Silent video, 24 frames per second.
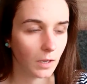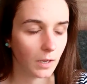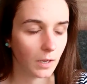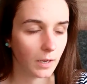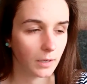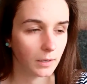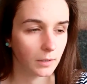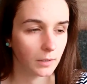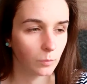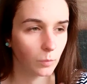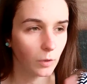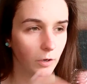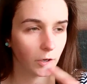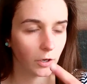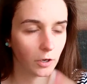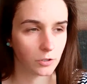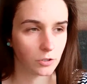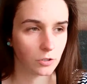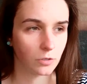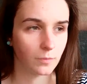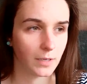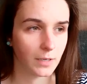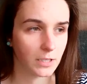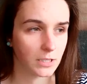Won't go too
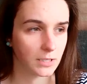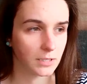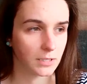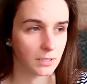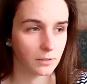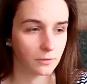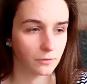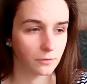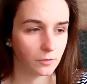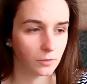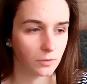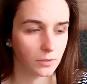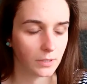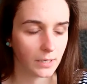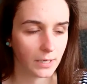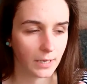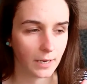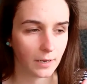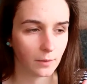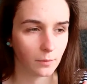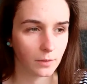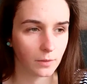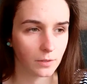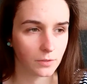much into the food that I ate when
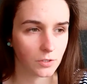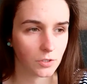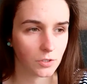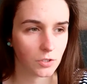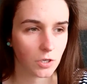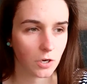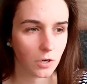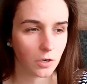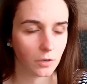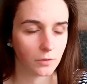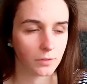I was a child,